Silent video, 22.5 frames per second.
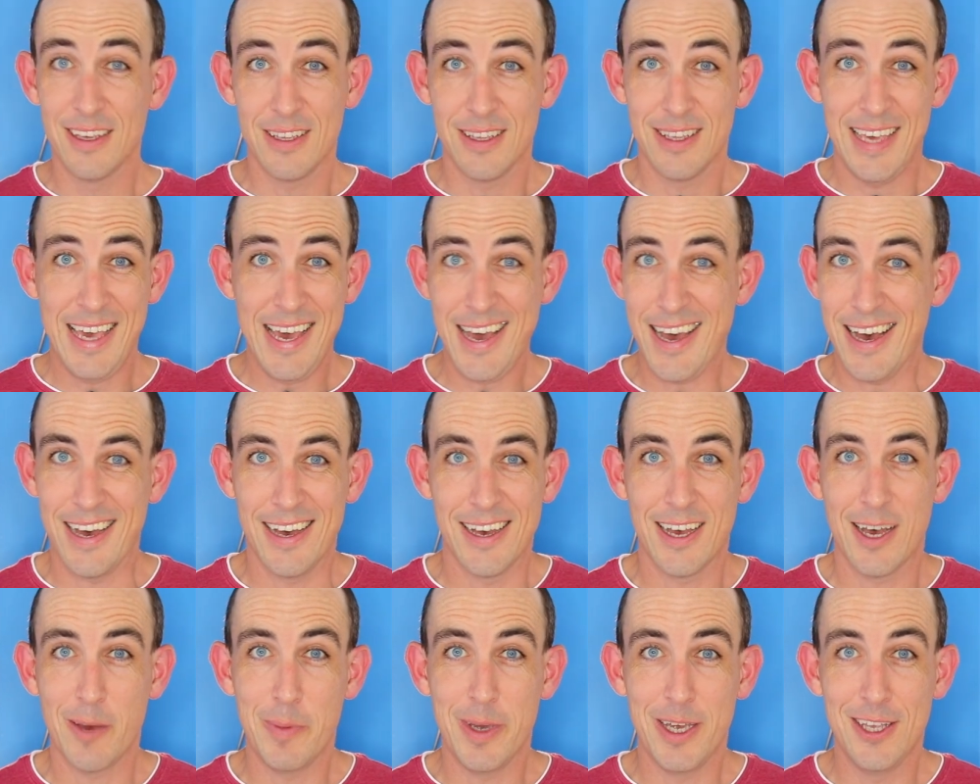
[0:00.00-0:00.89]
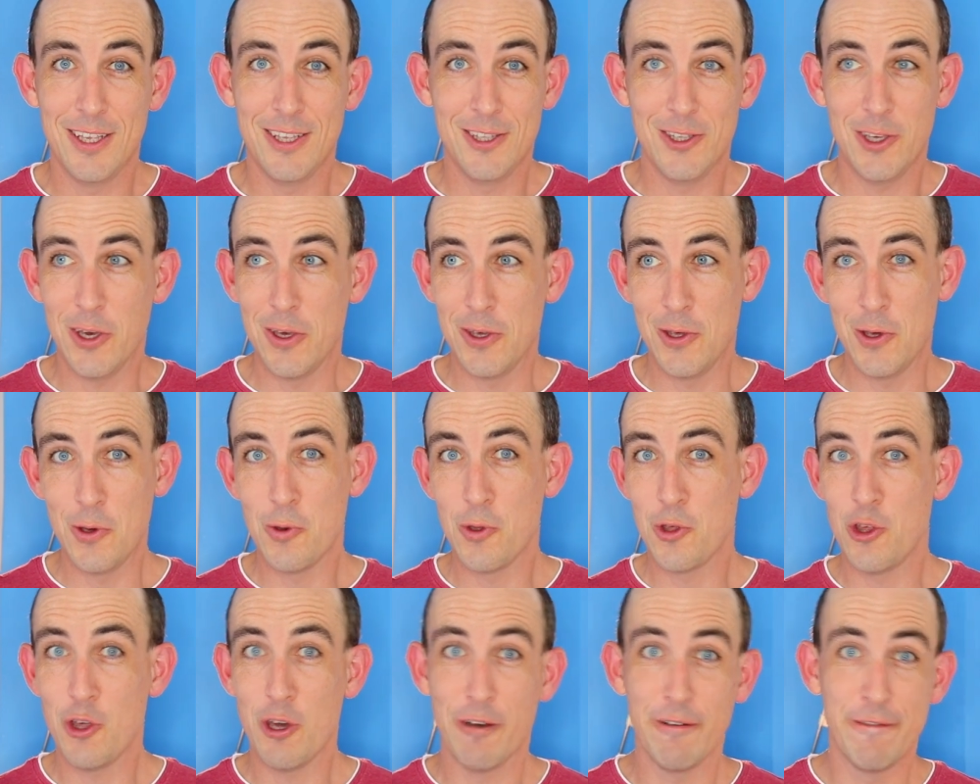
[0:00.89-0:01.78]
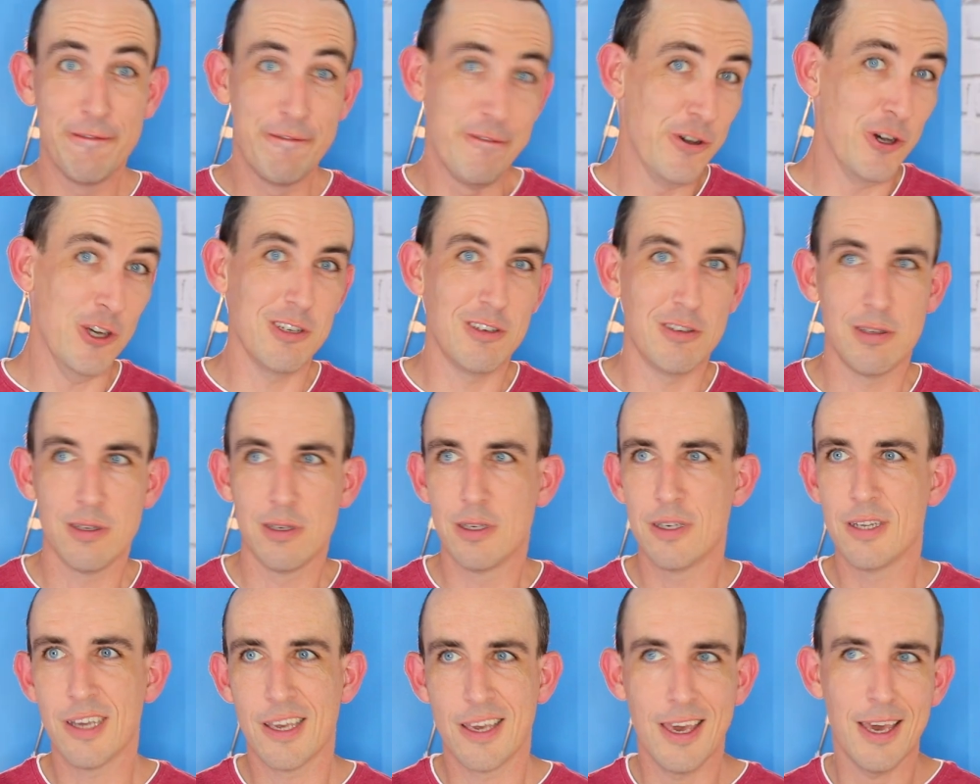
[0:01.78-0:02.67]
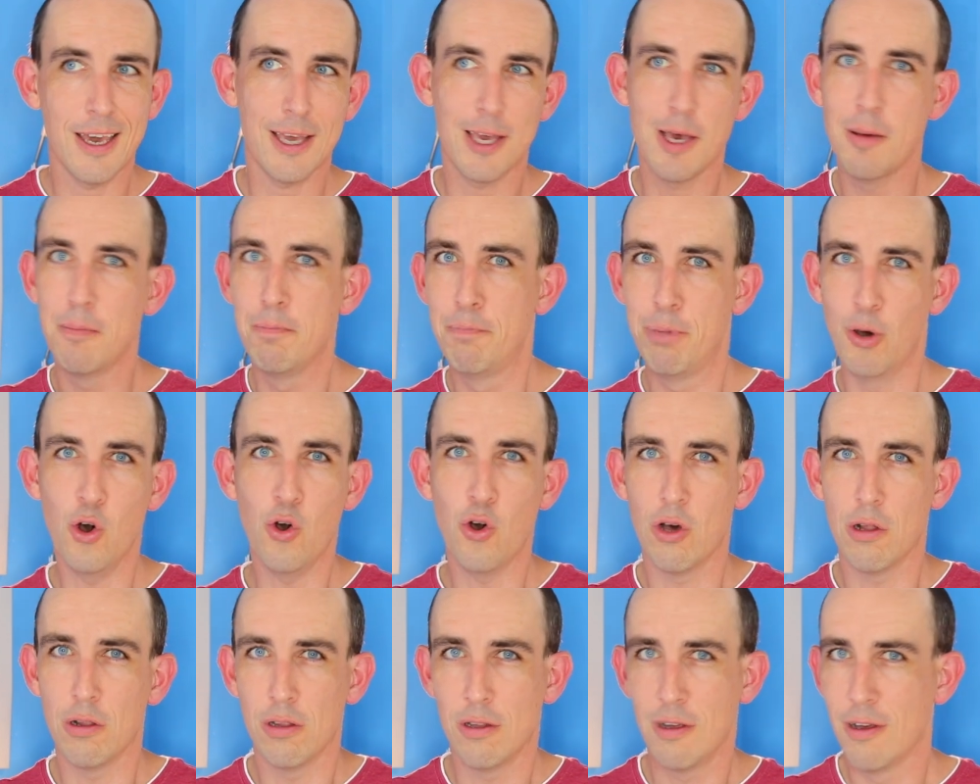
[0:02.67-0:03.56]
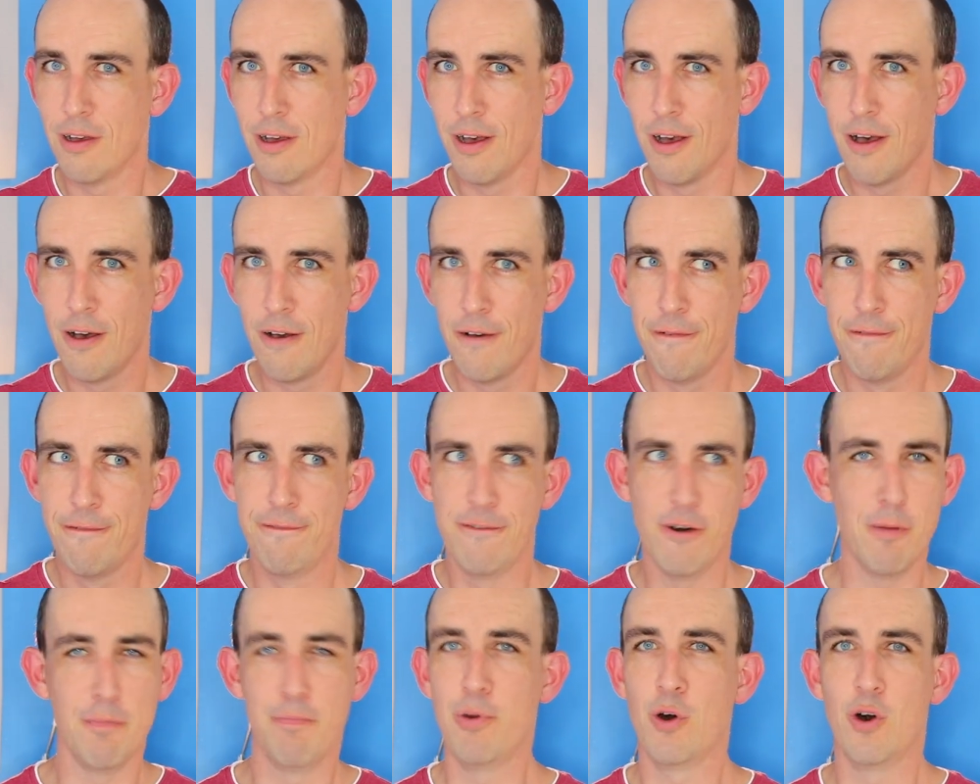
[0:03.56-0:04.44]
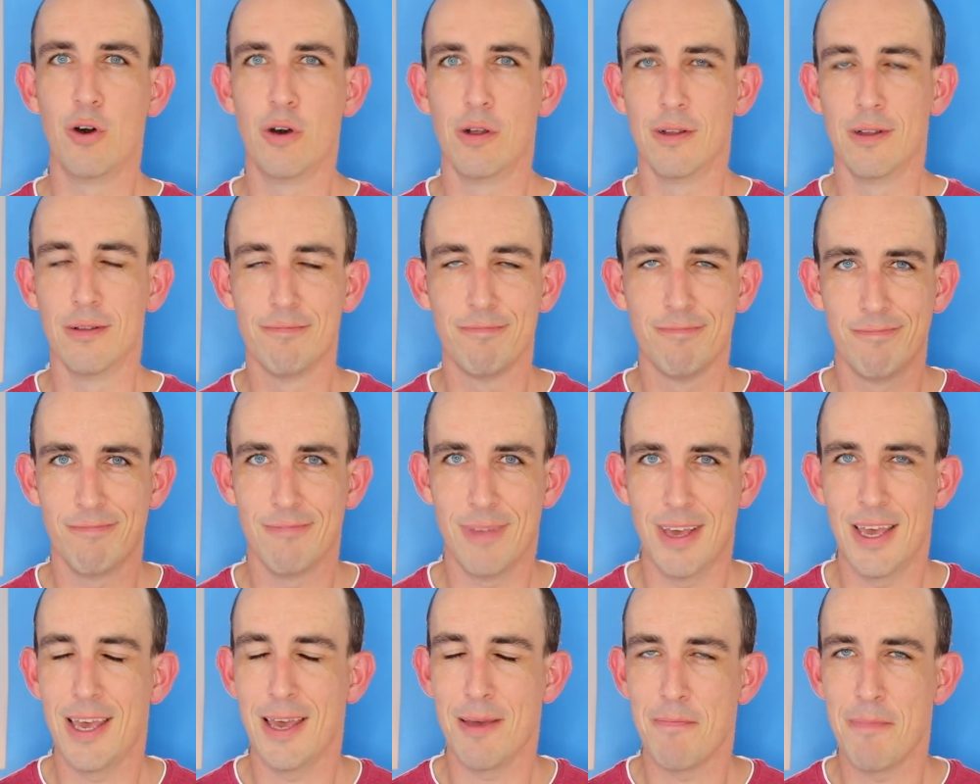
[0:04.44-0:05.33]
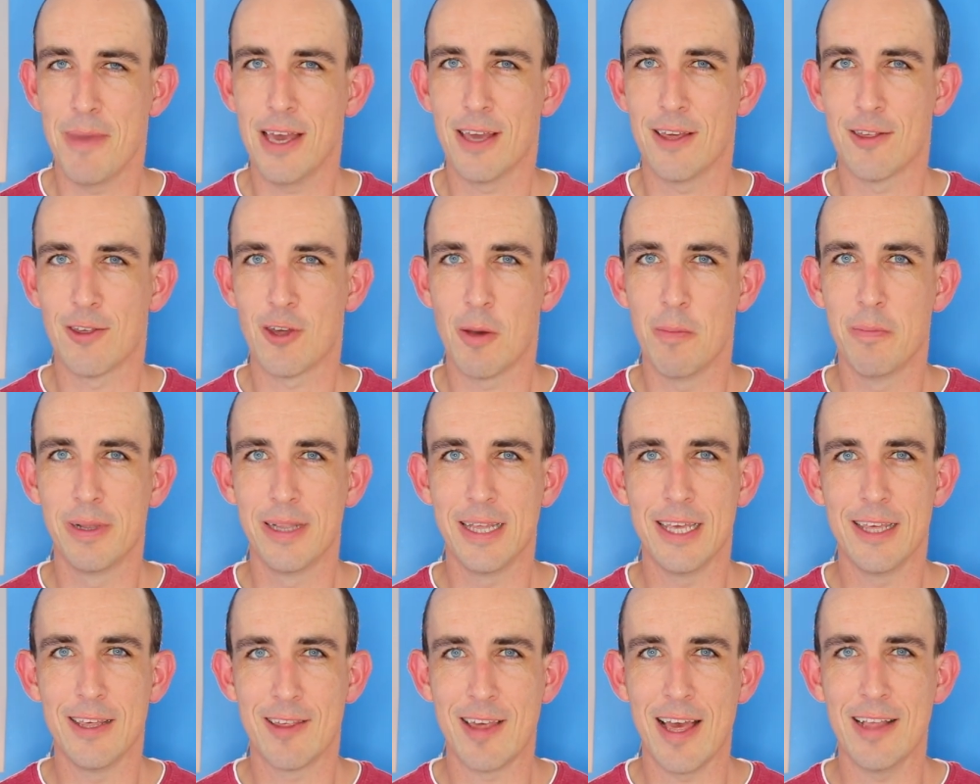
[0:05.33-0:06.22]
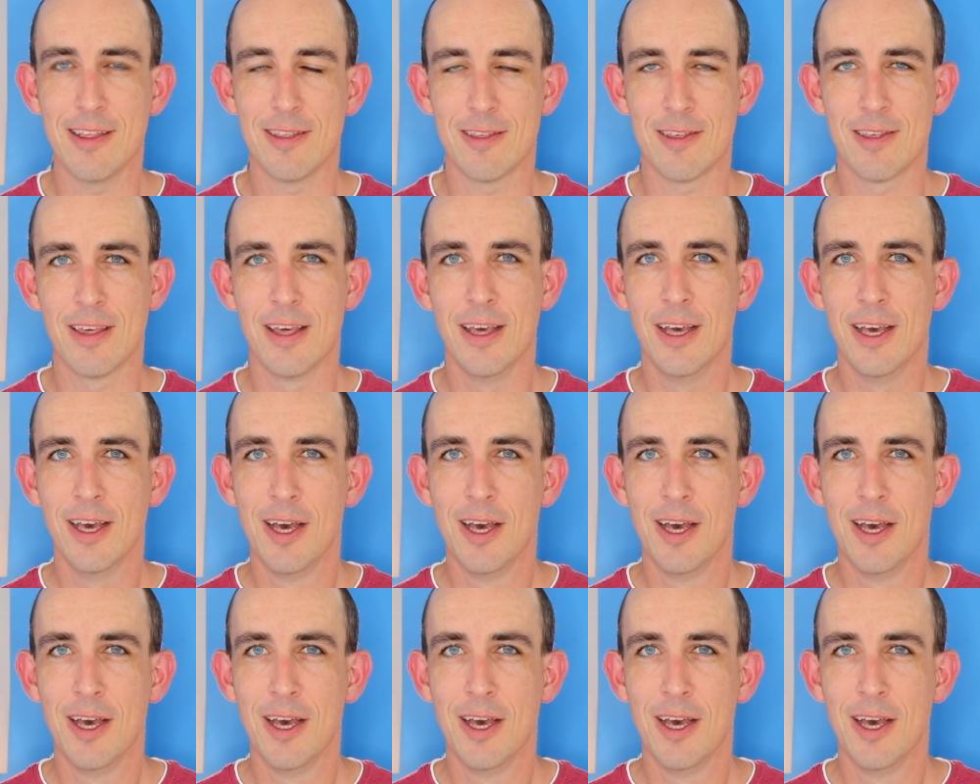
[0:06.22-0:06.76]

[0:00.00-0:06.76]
Yeah, I mean, you use your foot to kick a ball. Football. It makes complete sense.